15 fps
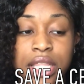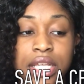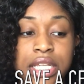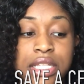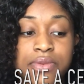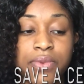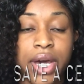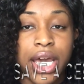
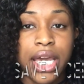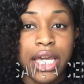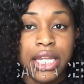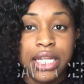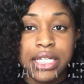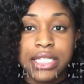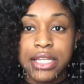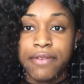This way it
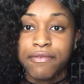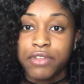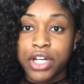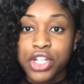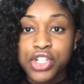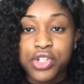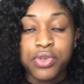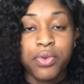doesn't
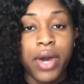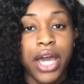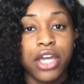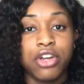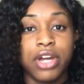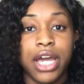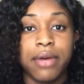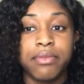fluctuate.
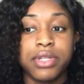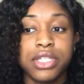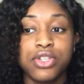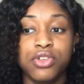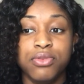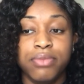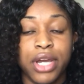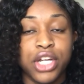You're able
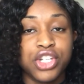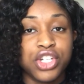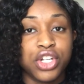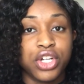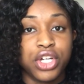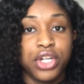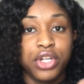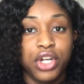to
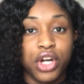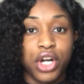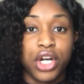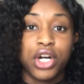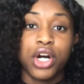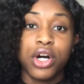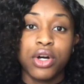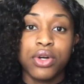measure your
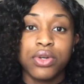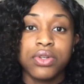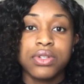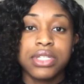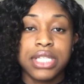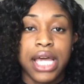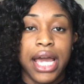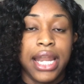
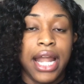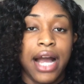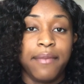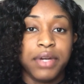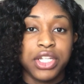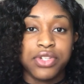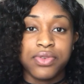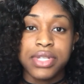goals and how
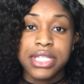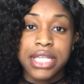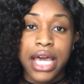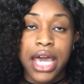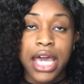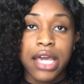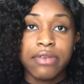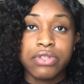much you
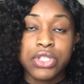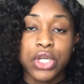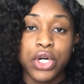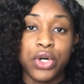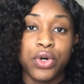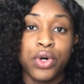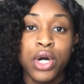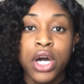save.
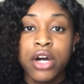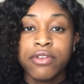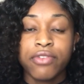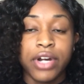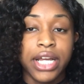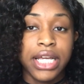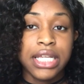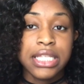So
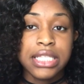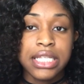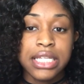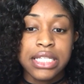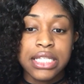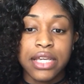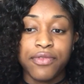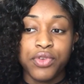for
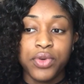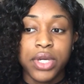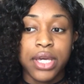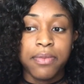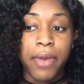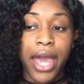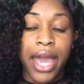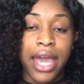instance, if you
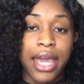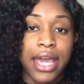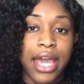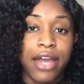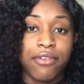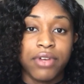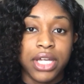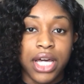get paid
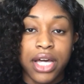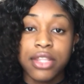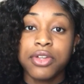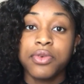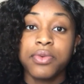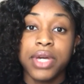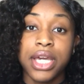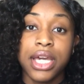every
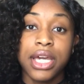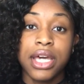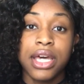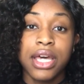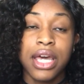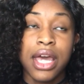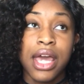other week